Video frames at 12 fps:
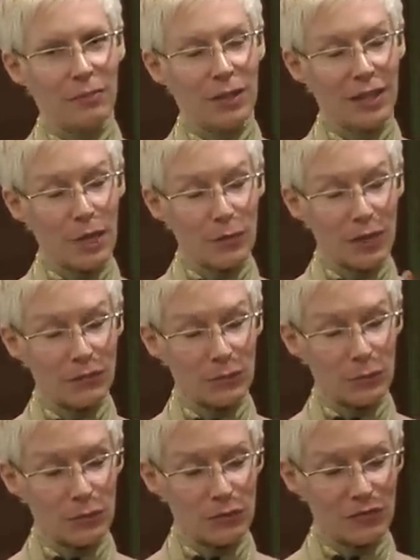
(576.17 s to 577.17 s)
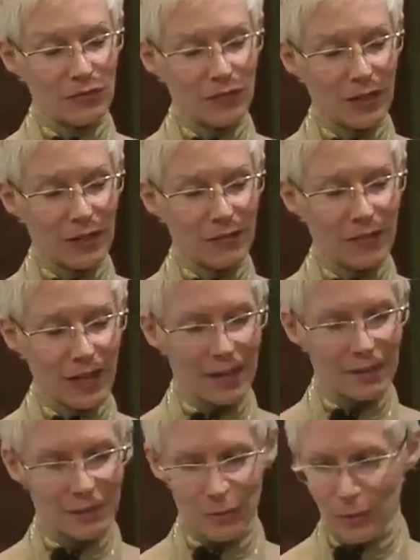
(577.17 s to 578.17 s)
But now we have to move very
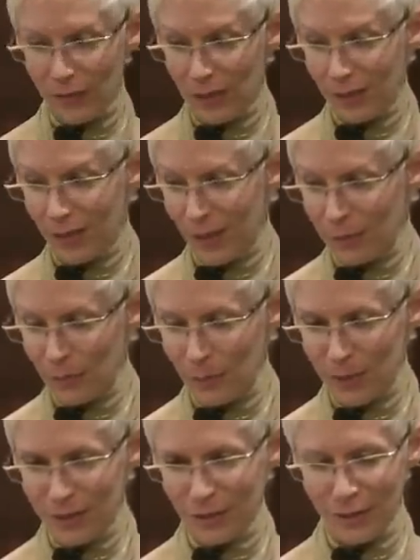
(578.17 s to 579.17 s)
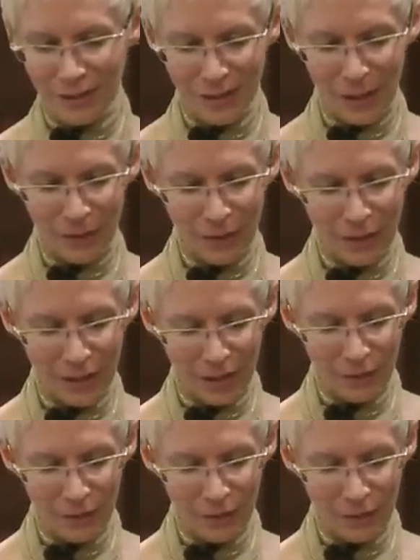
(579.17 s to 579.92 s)
fast. We have a lot more material to cover.